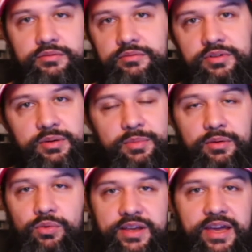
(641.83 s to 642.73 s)
come on,
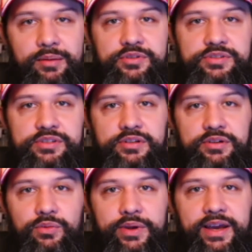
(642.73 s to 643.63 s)
we're gamers.
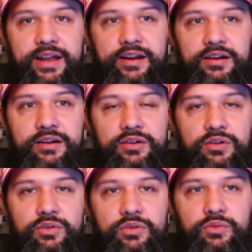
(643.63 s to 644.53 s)
We
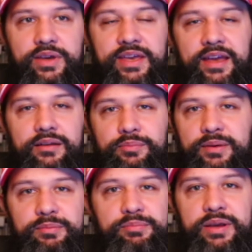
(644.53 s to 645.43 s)
can't be
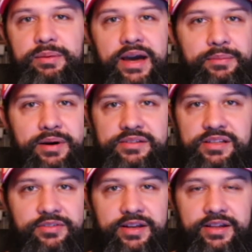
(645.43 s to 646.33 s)
mad about
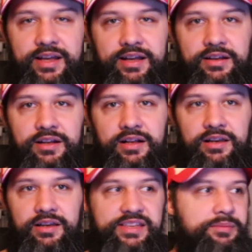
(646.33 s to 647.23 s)
stuff like that.
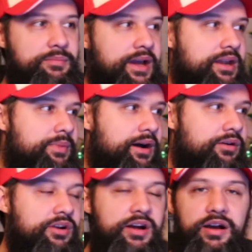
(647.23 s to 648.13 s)
Let's get mad
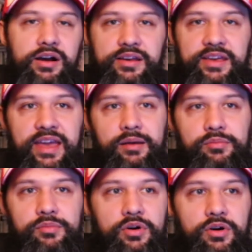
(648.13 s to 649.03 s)
about a
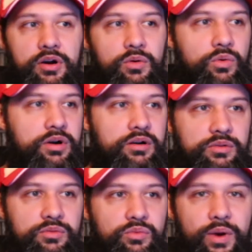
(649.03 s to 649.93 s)
game we're
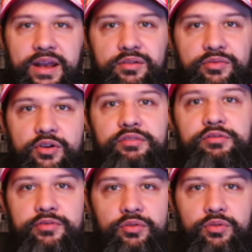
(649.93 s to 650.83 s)
waiting forever
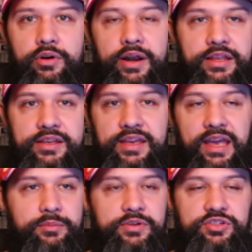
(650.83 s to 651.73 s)
for, and the
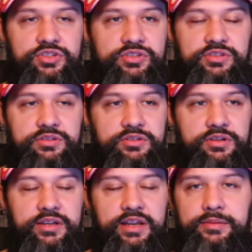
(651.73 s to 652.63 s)
game is just
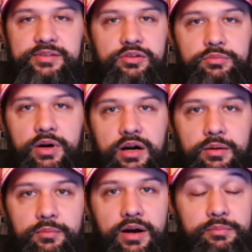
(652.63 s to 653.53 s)
an absolute
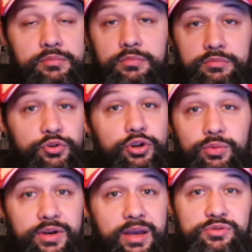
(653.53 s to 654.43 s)
bomb. You know
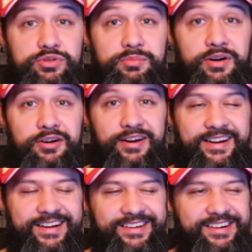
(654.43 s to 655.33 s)
what game I'm talking about right now.